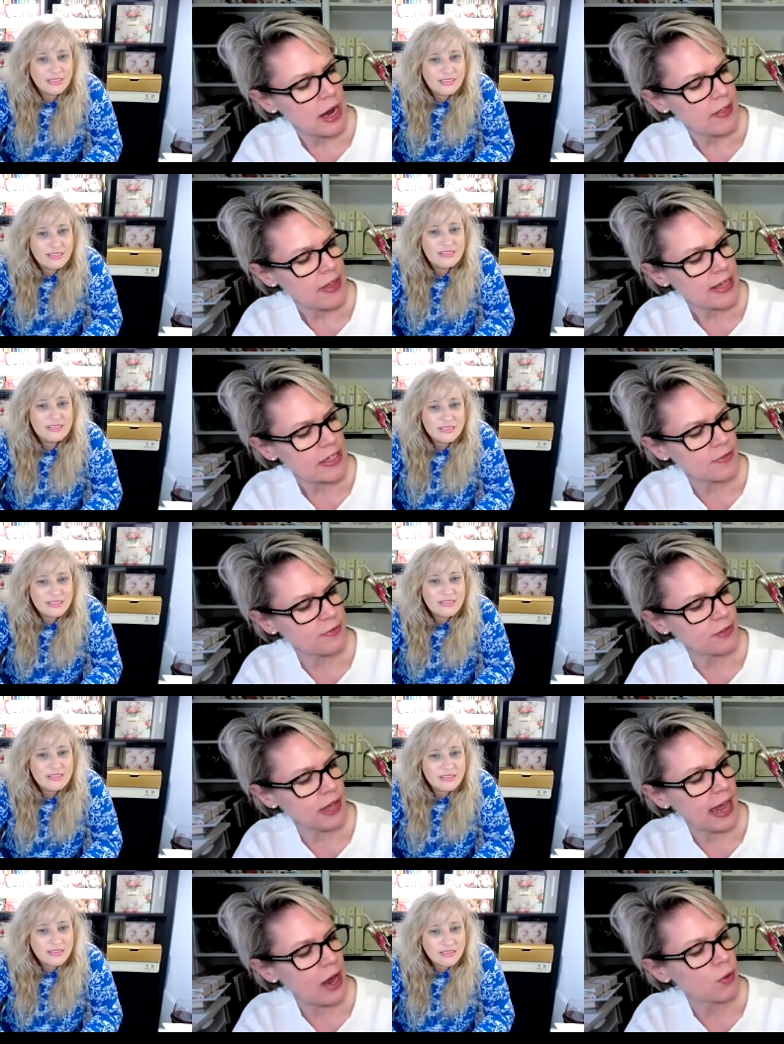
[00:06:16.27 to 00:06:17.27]
Speaker 1: I think it's
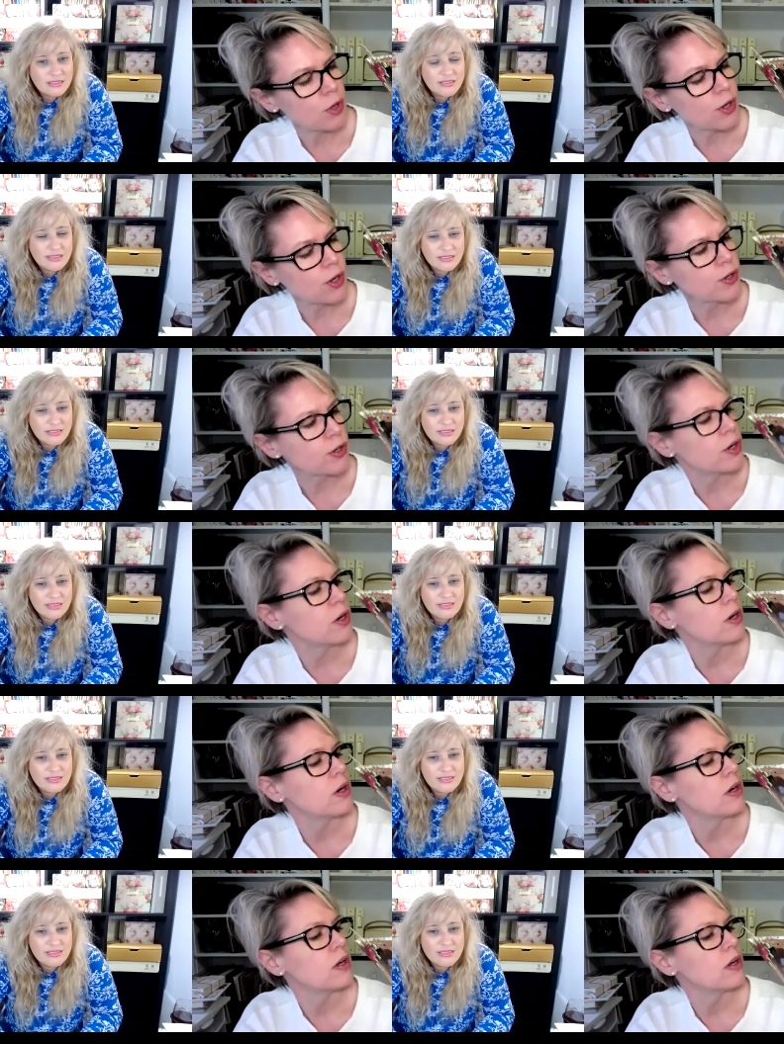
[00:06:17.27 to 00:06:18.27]
flower,
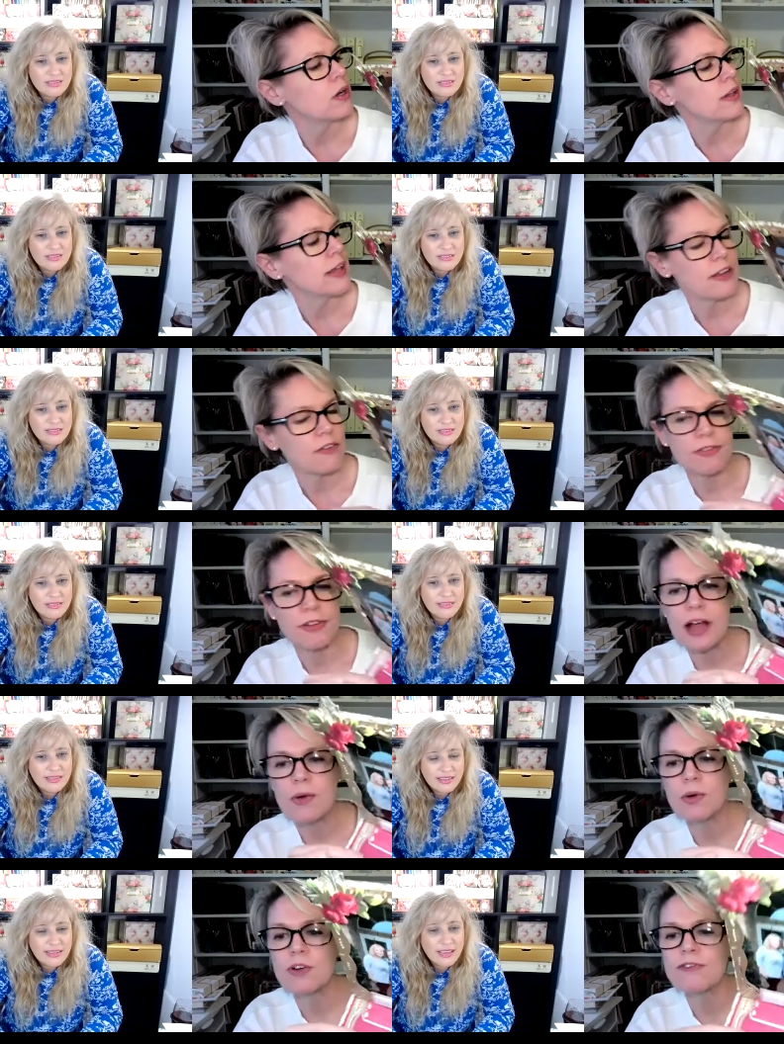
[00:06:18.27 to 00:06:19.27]
like
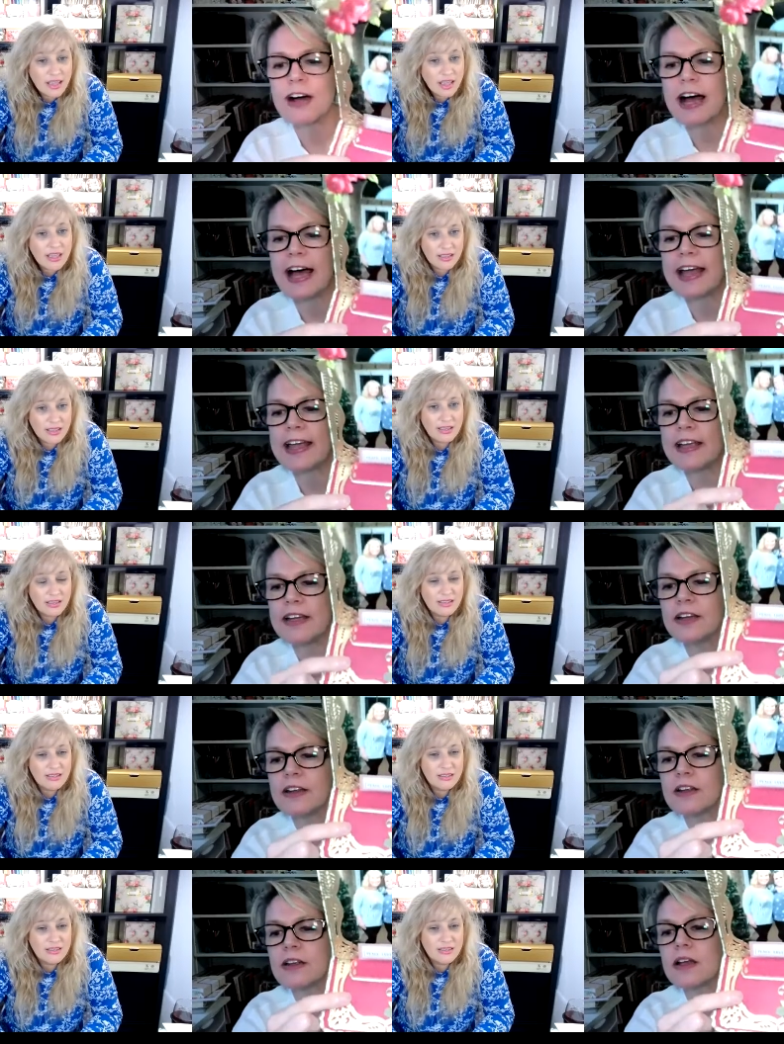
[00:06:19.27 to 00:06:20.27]
flower
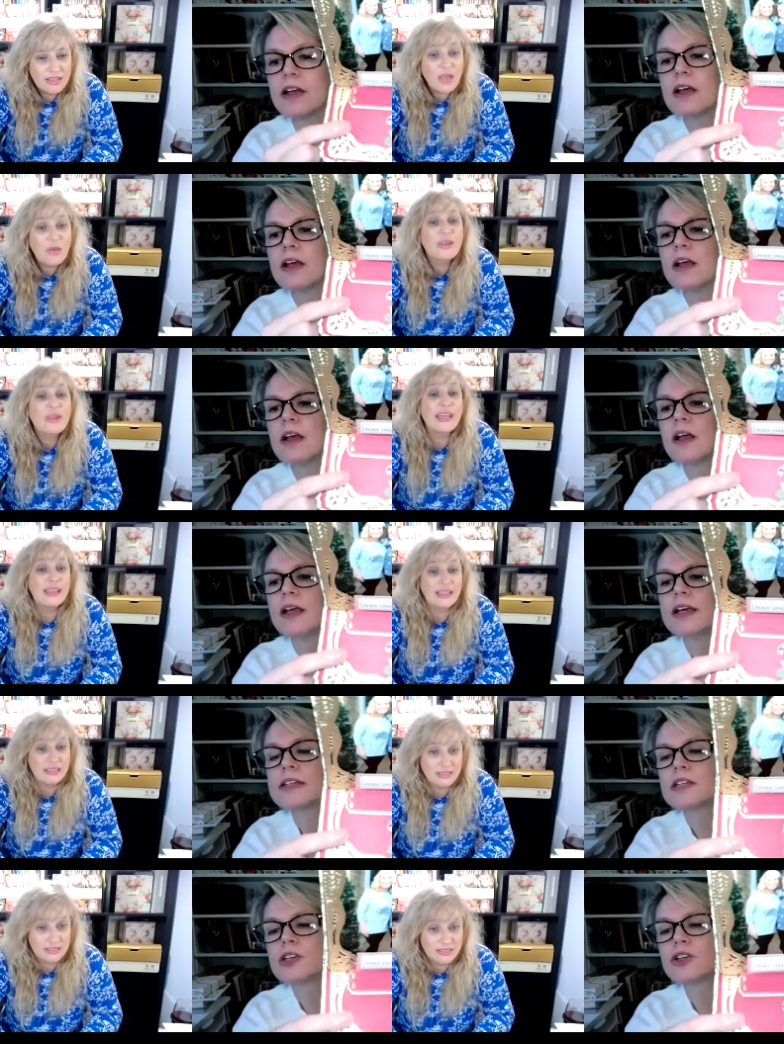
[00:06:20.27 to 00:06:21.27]
vine.
Speaker 2: Okay.
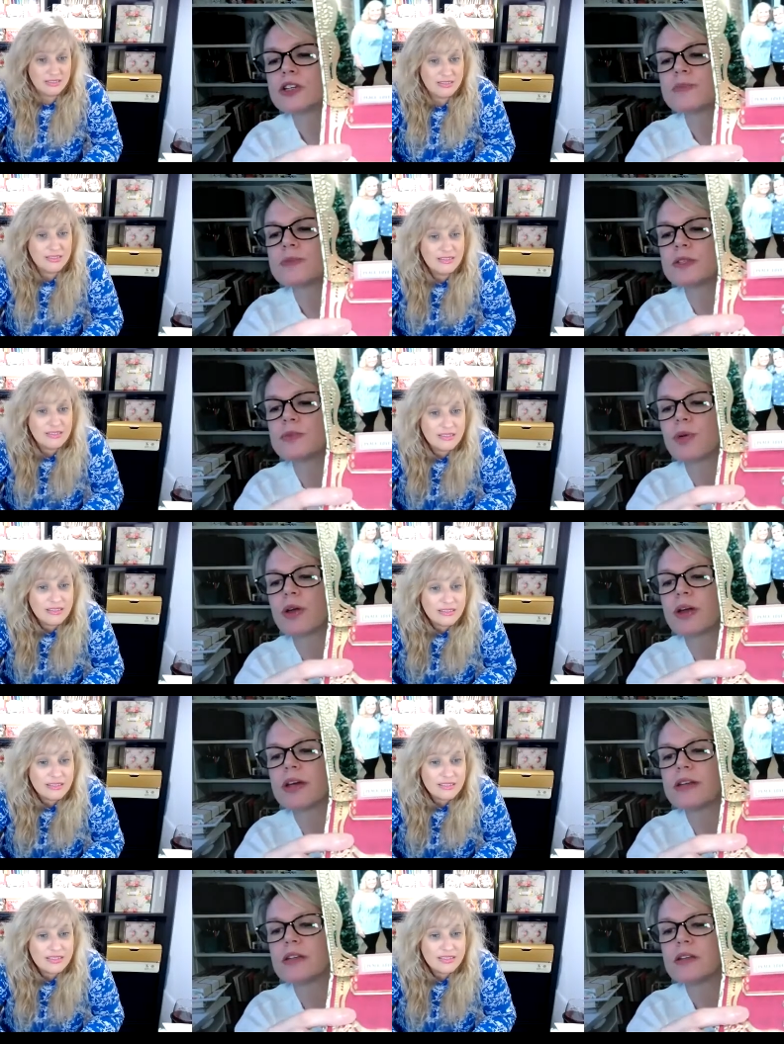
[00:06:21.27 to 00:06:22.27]
It's
Speaker 1: a Christmas
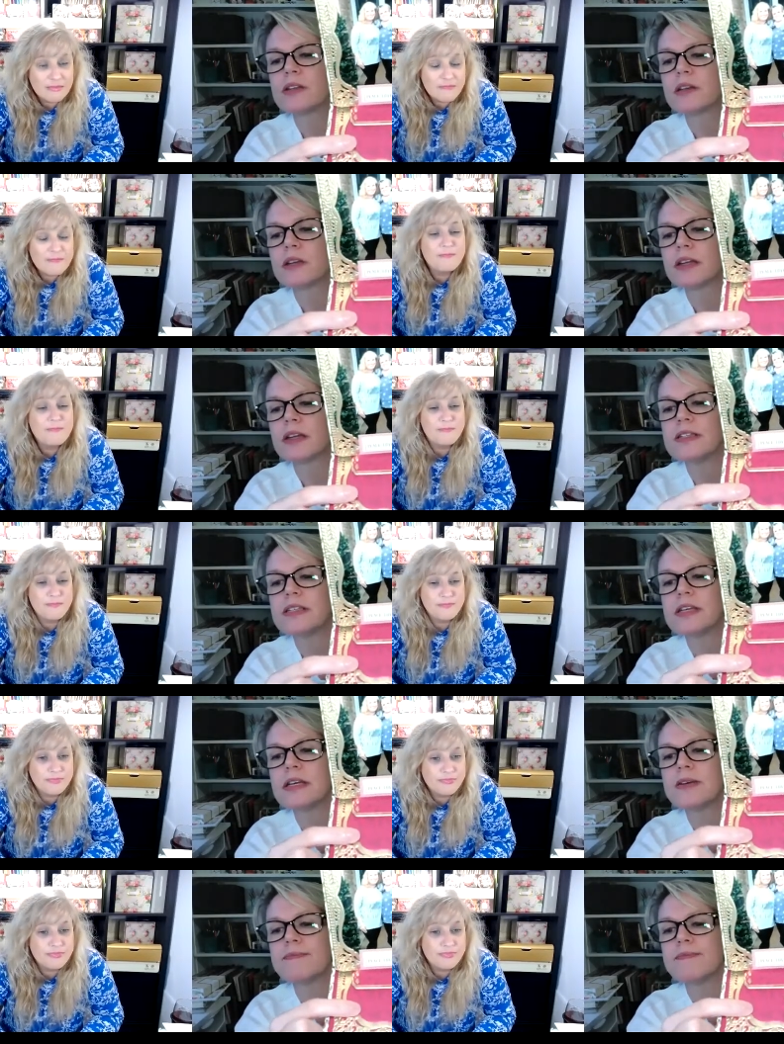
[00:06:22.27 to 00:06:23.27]
print.
Speaker 2: Mm-hmm.
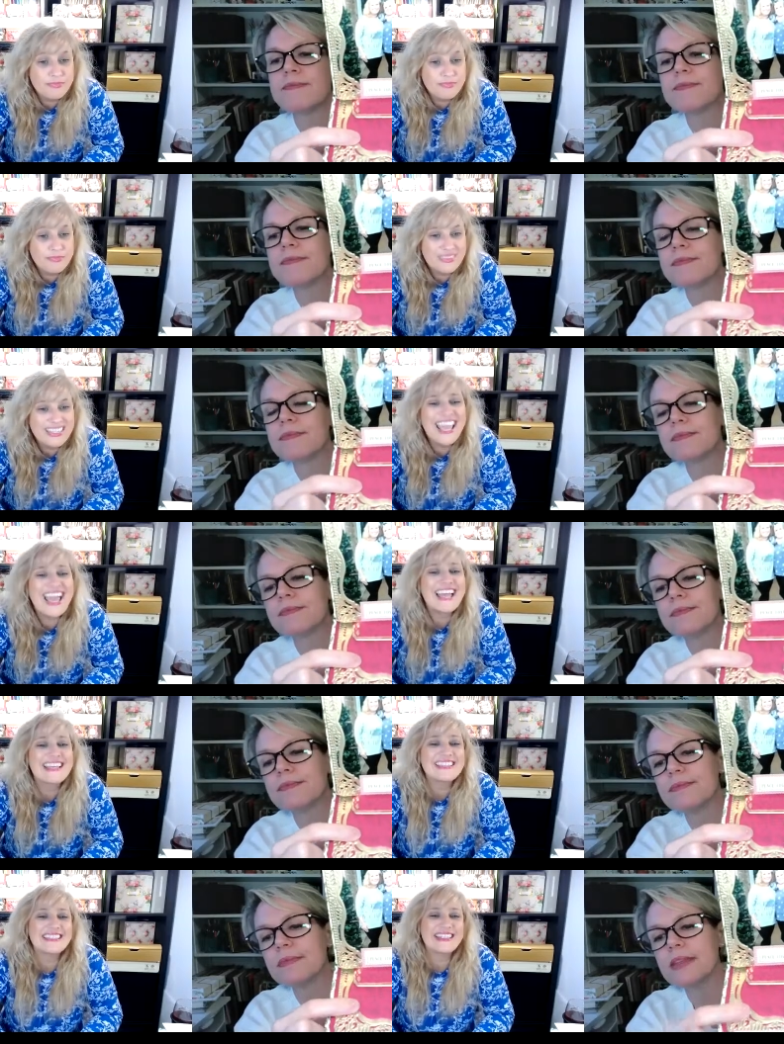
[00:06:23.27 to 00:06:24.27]

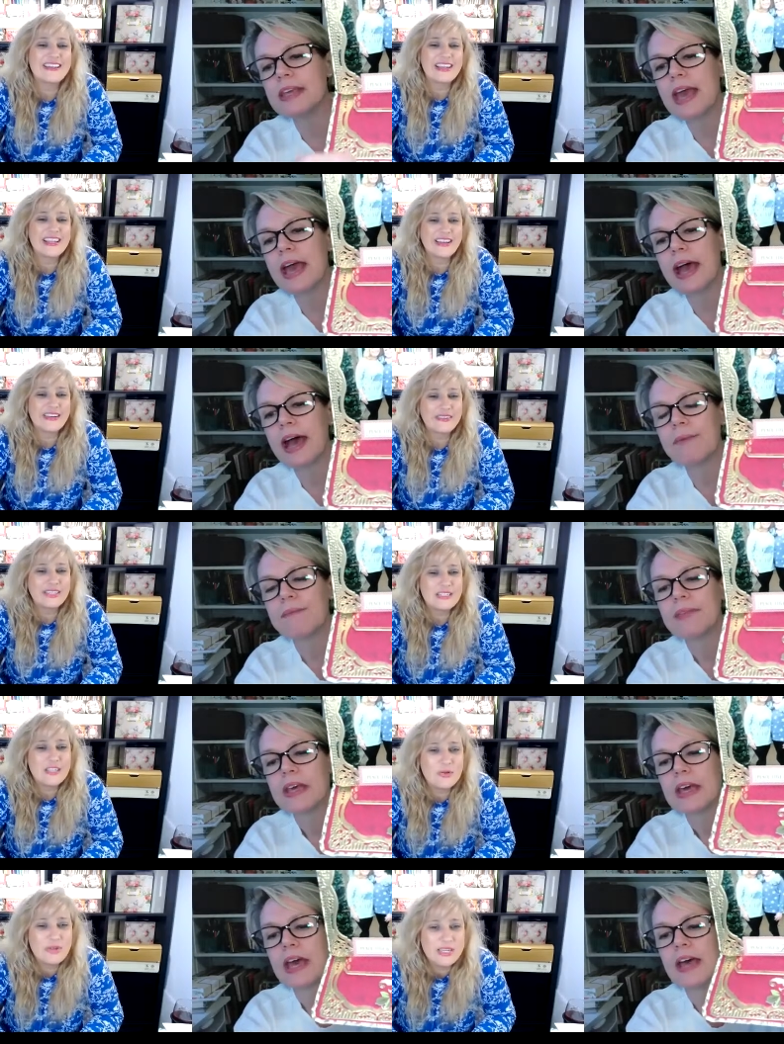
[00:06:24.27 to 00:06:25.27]
Yes, there you yeah. go. Like
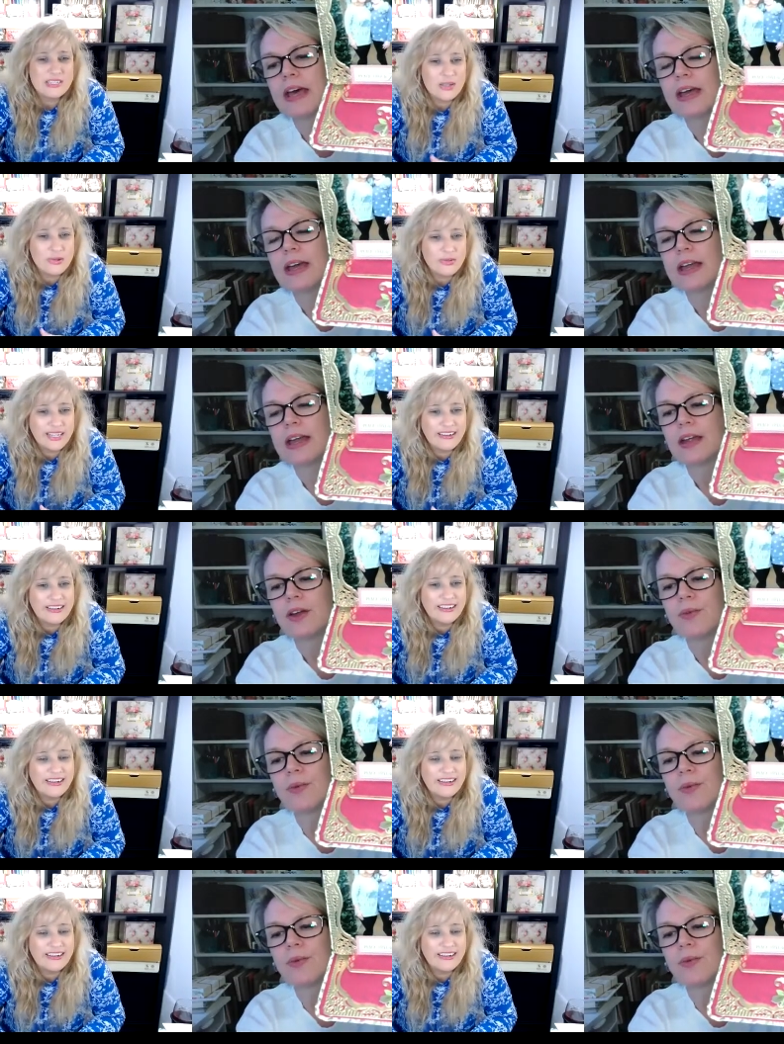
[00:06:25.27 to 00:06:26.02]
tone on tone there.